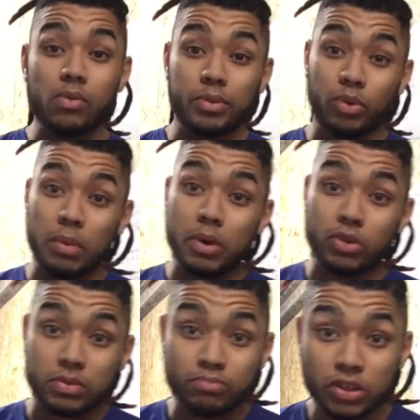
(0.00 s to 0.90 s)
when we want to build
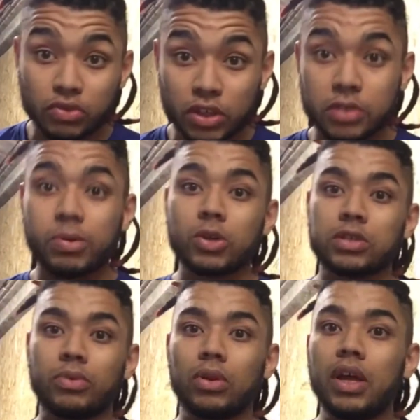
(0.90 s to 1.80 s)
as much strength as
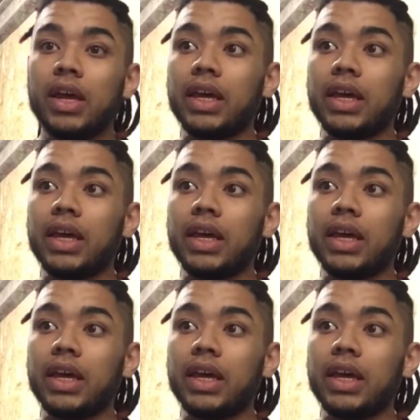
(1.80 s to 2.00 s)
possible